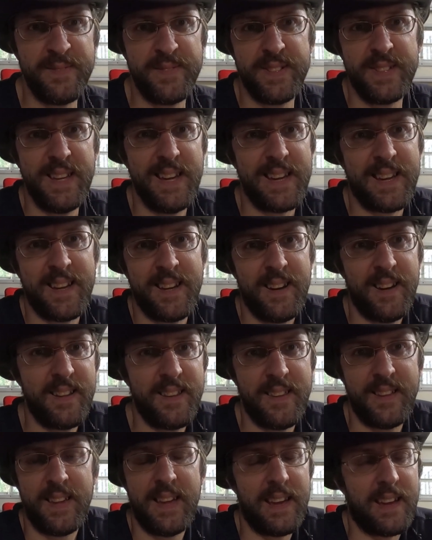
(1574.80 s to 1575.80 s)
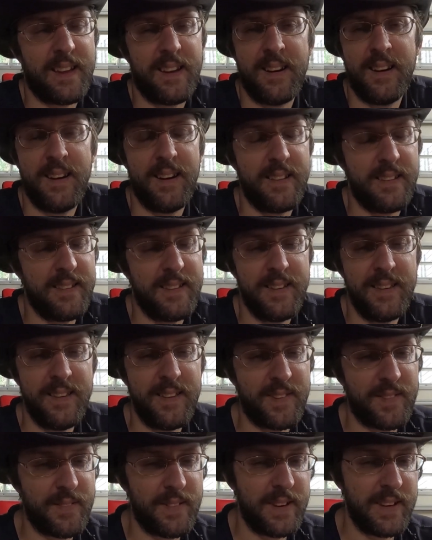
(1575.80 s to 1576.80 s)
if you get cut, you get cut. It
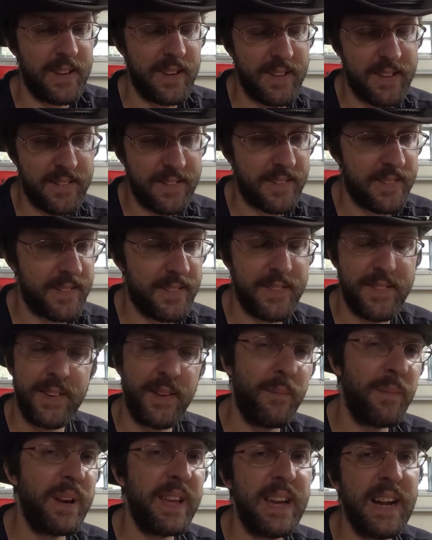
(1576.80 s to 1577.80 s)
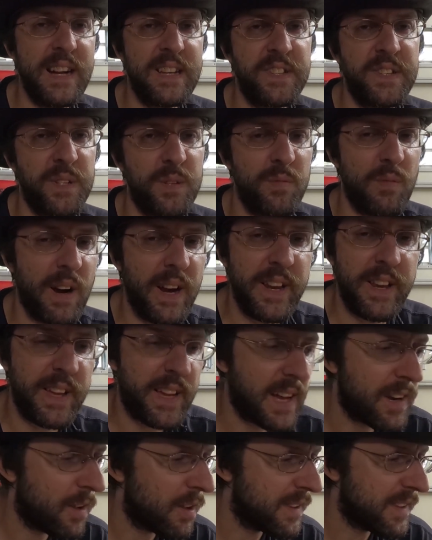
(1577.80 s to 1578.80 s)
is what it is. If somebody asks you why you
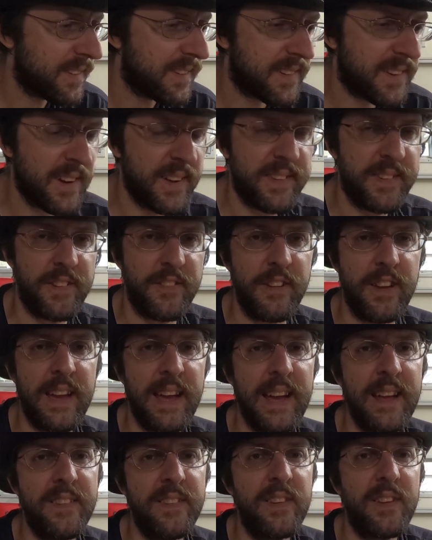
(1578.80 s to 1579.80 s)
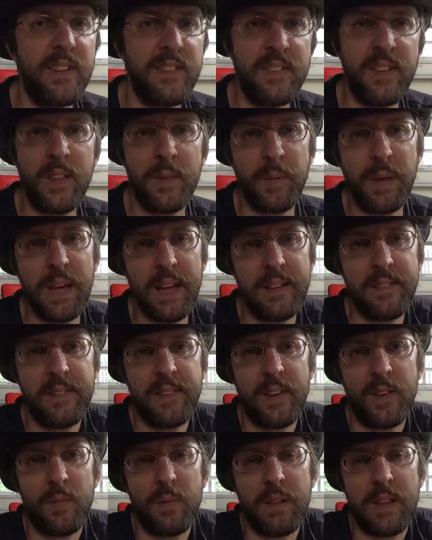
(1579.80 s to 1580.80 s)
got all these cuts on your hands, you can tell them you had
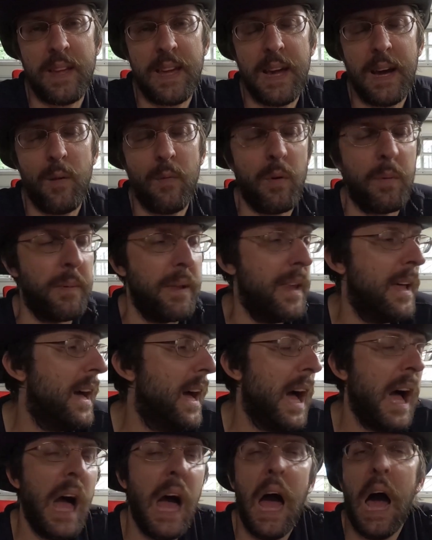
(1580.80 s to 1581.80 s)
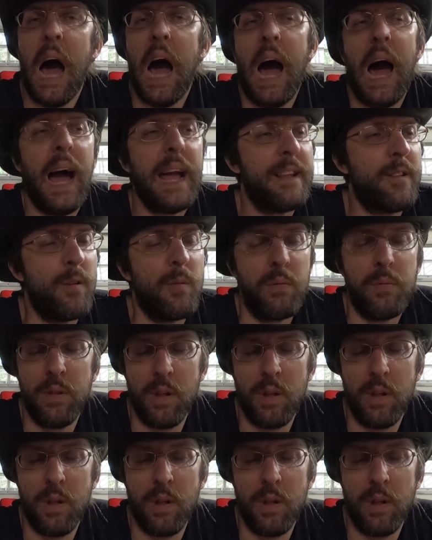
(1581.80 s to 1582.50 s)
sex with the Catwoman. I don't